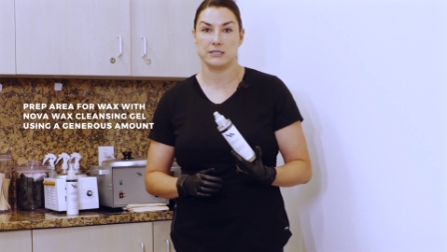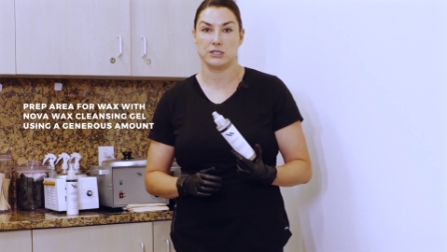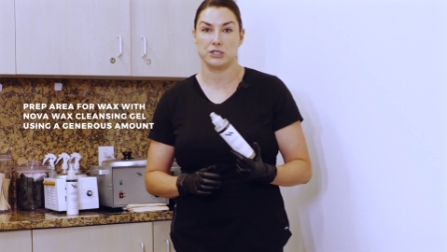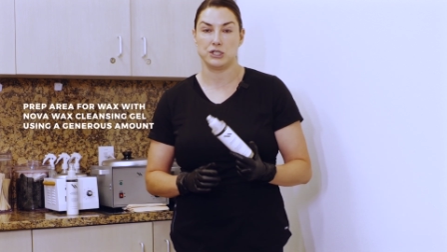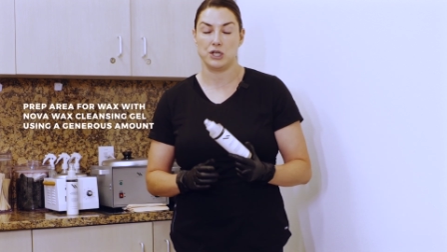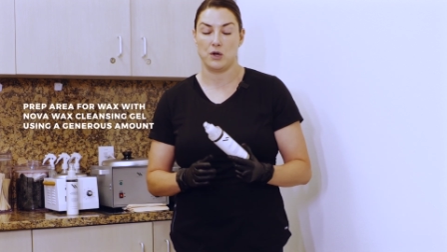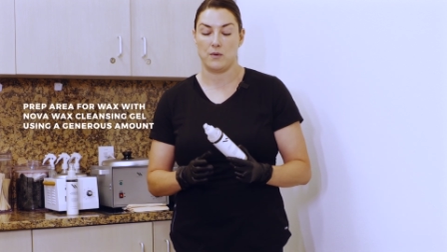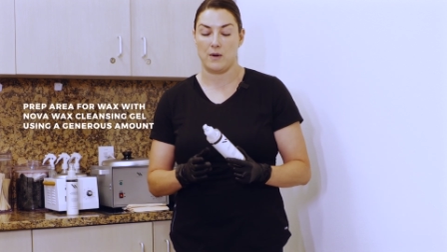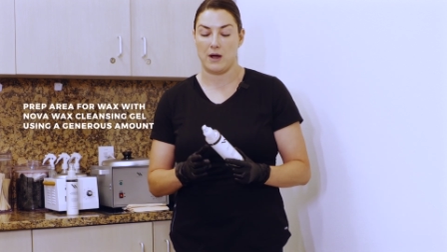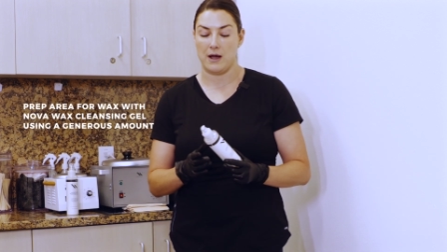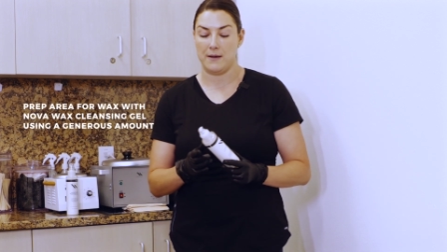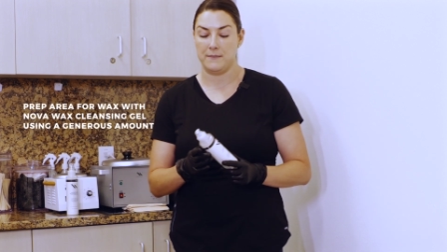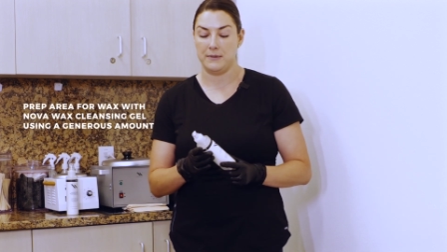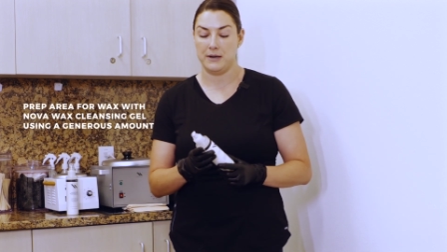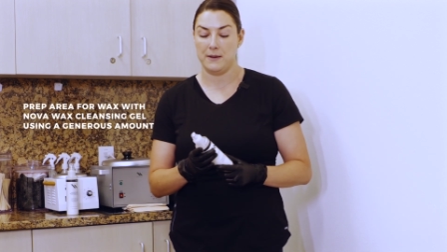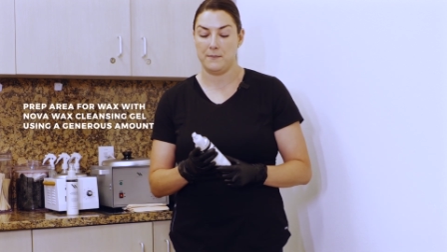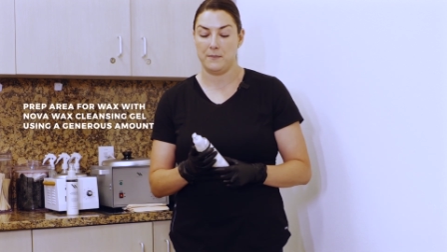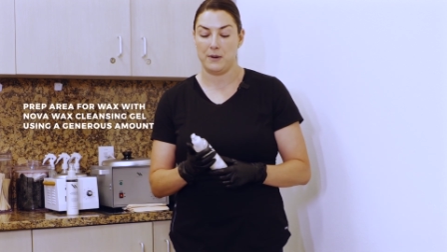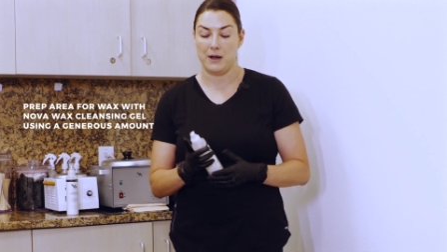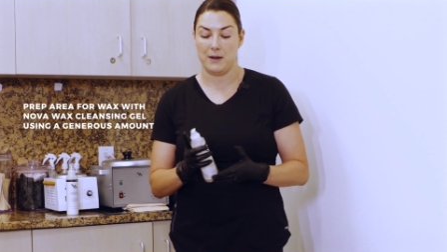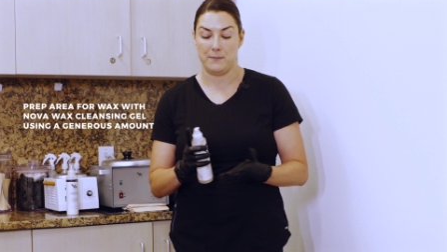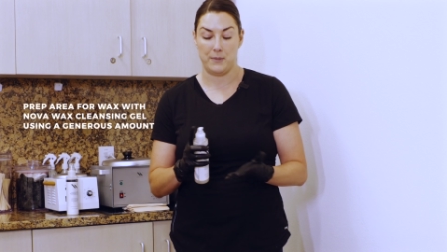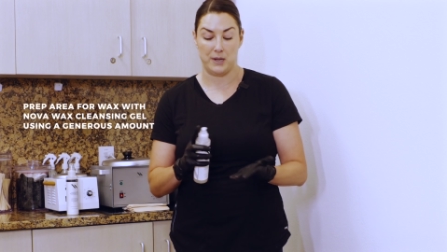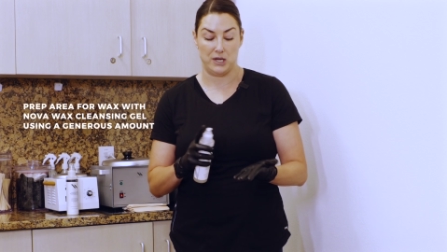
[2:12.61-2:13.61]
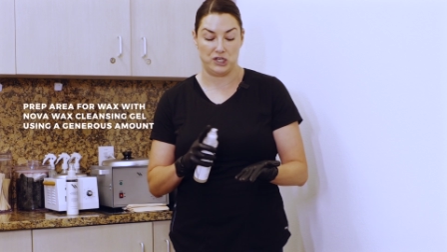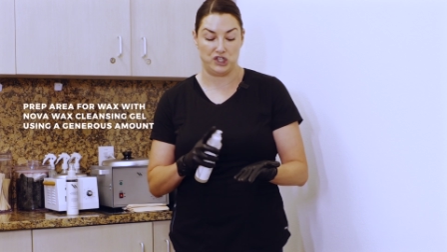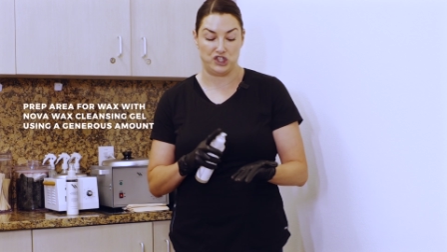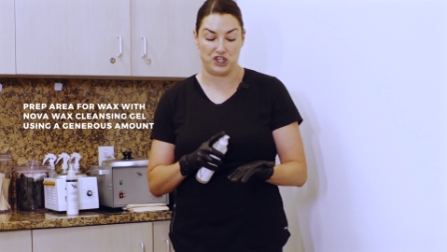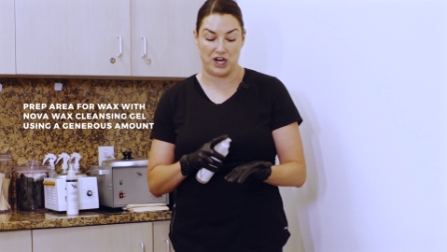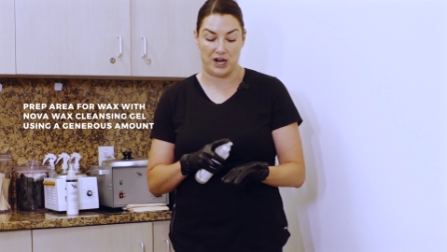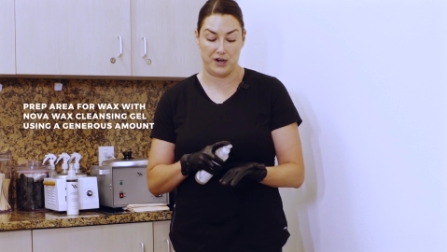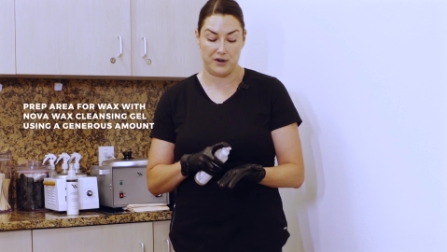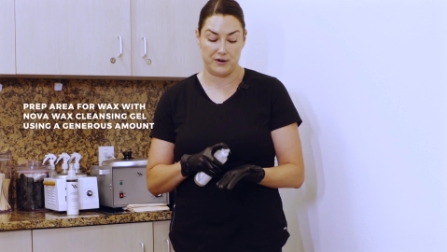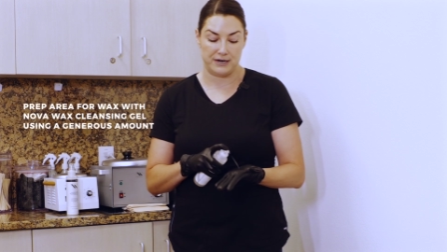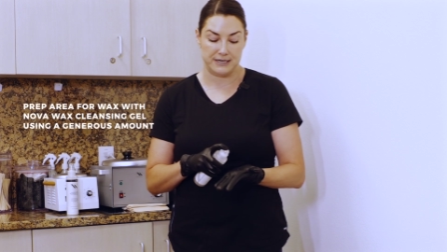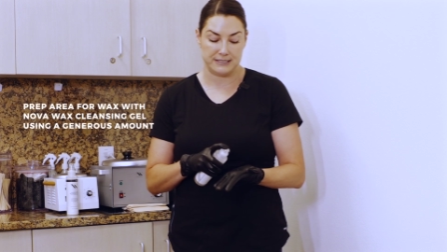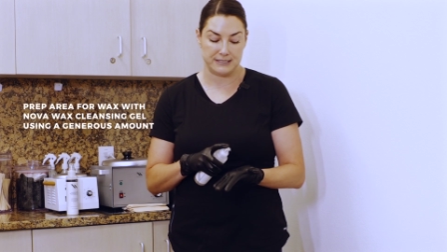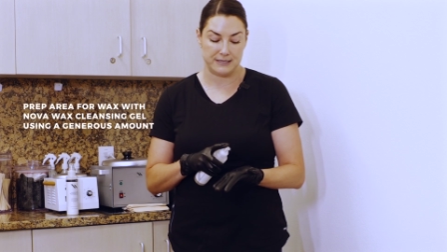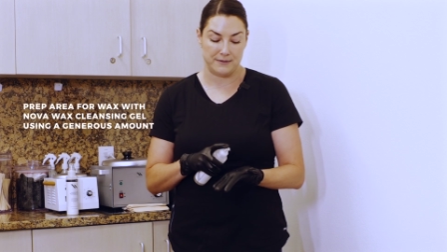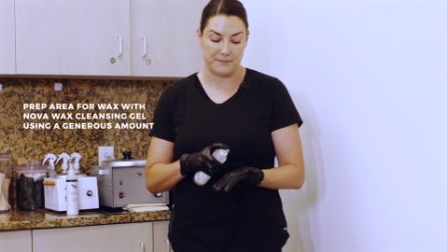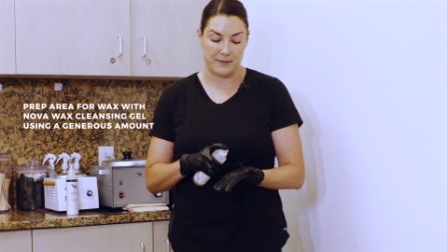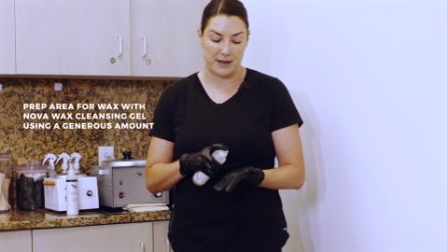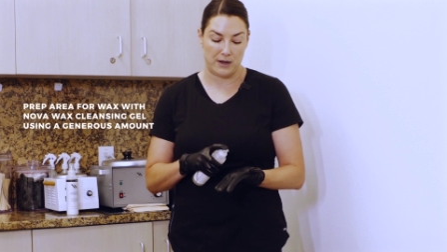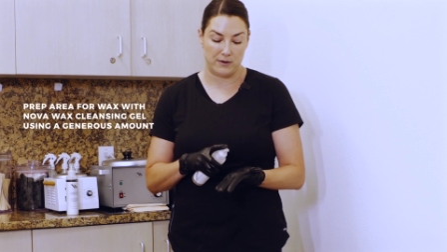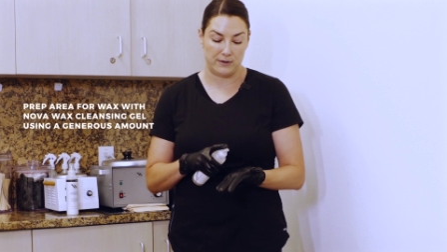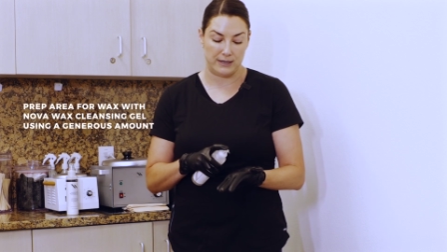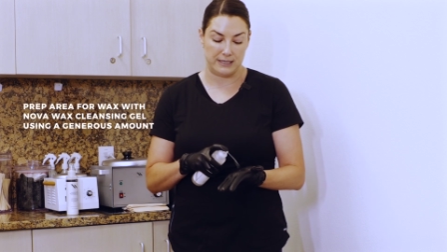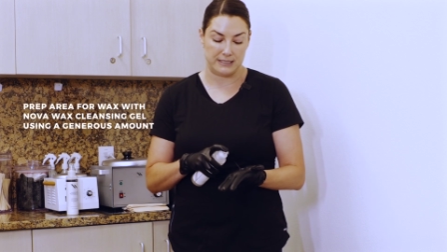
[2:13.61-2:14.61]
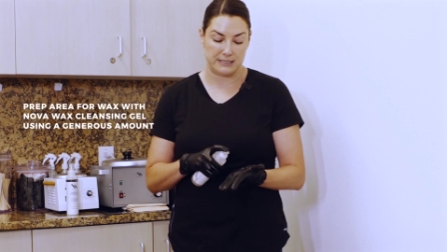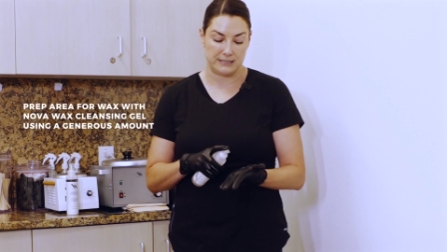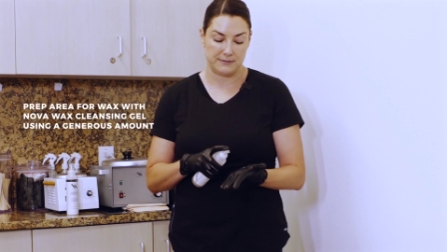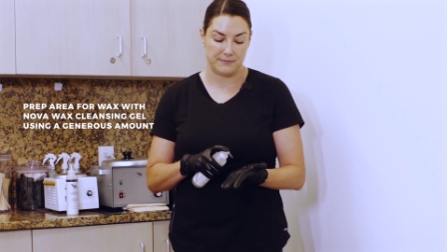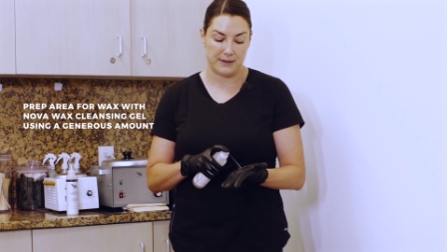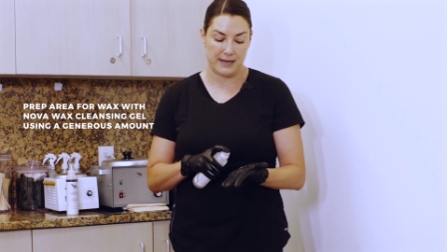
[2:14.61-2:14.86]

so I'm gonna pump a generous amount into